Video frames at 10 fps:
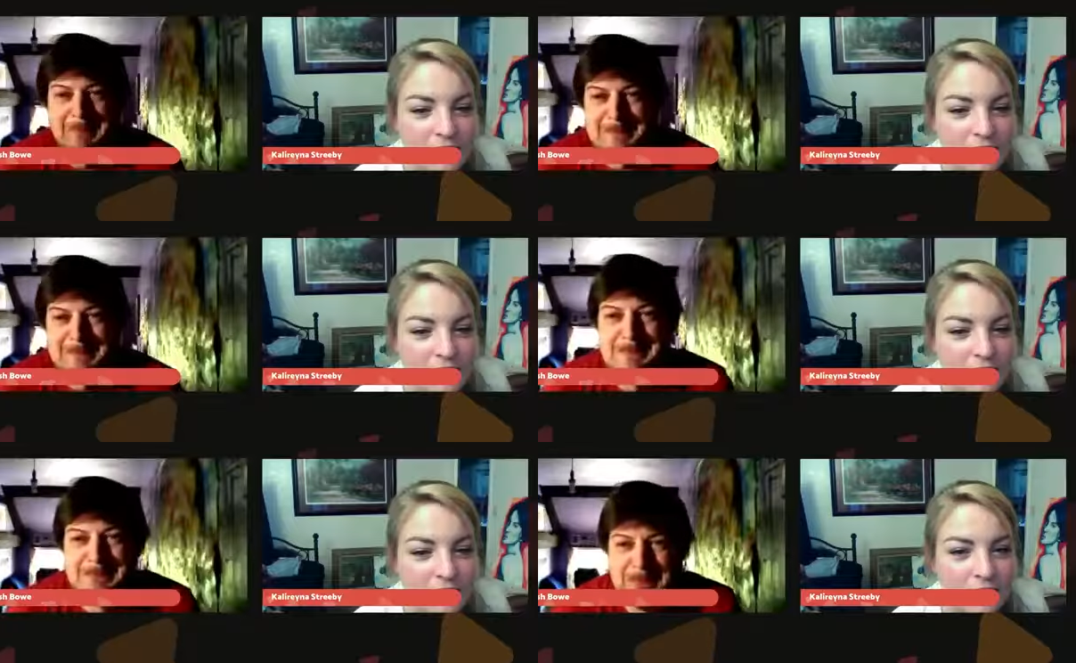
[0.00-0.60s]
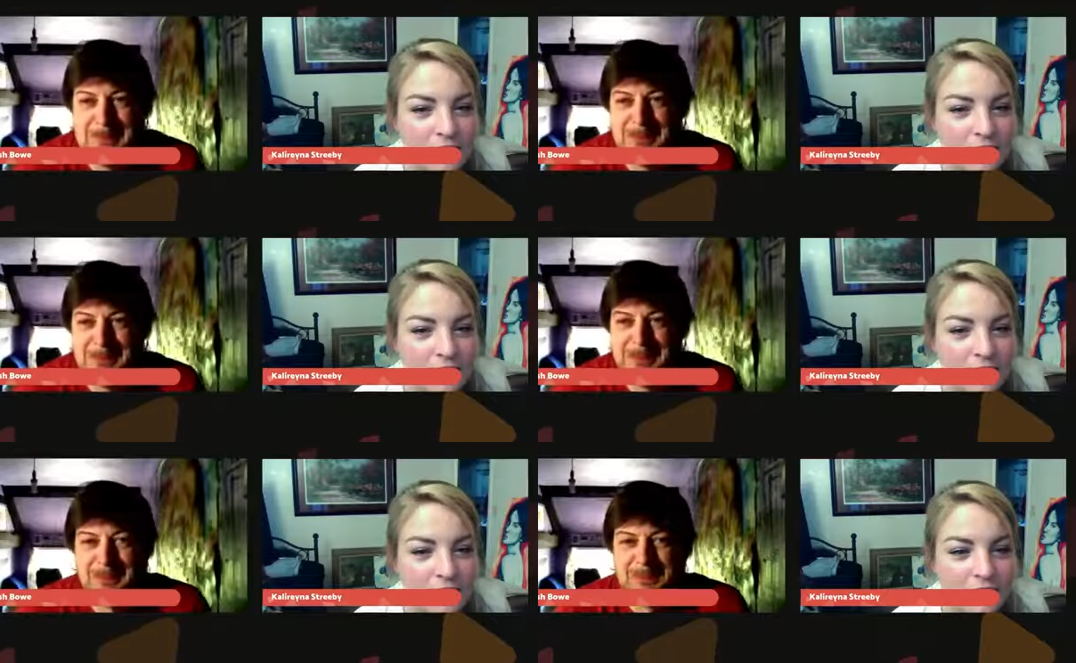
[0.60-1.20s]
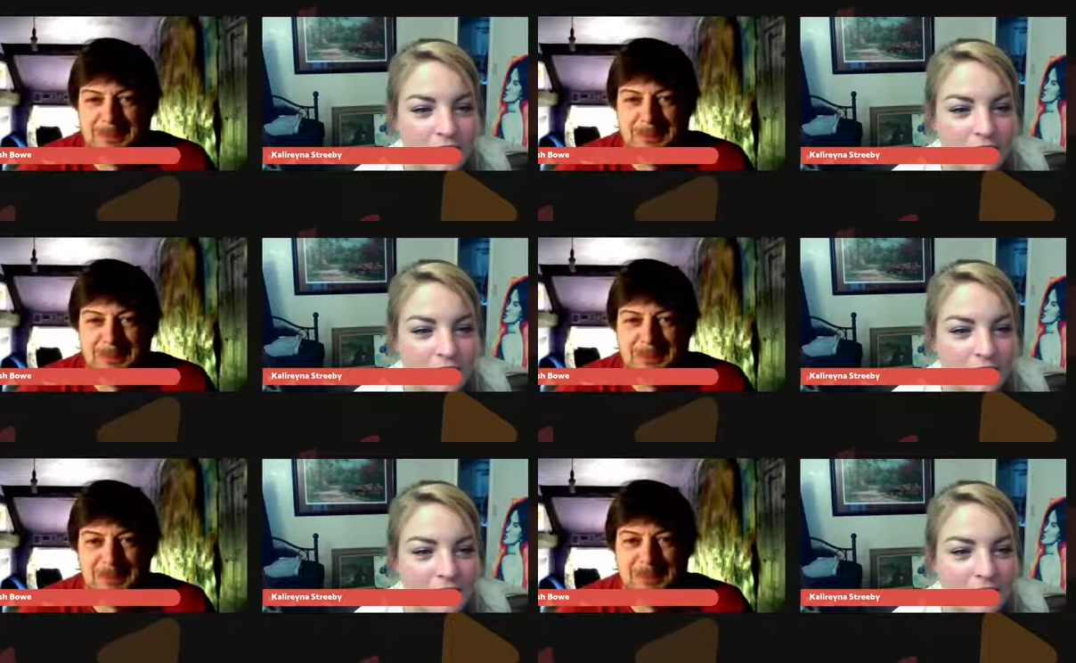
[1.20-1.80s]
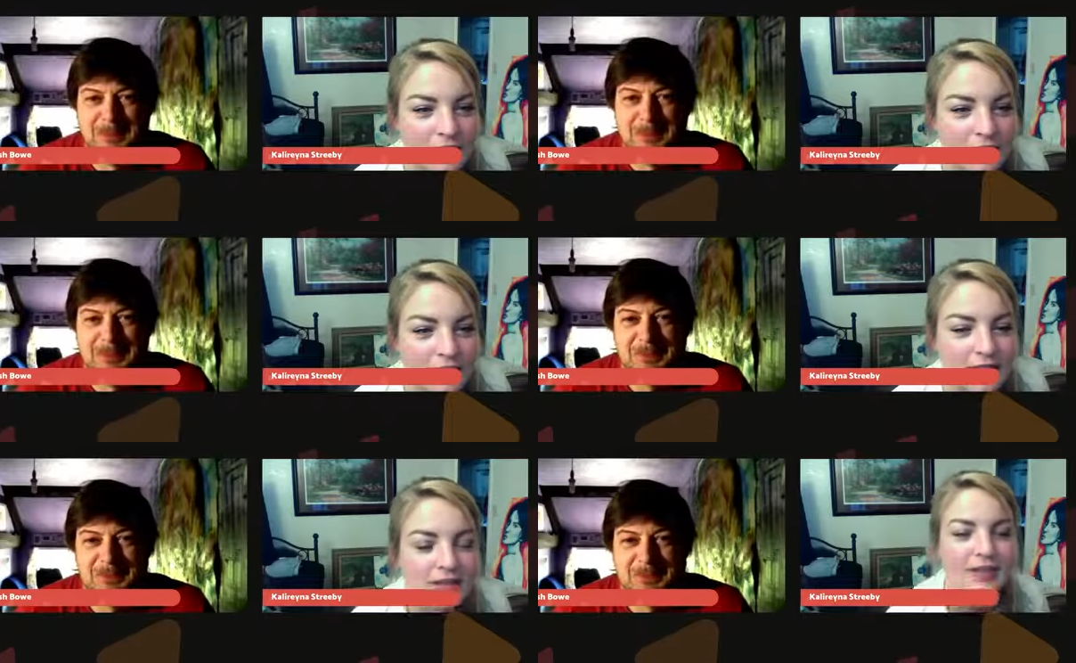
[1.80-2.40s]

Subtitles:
Nobody speaks.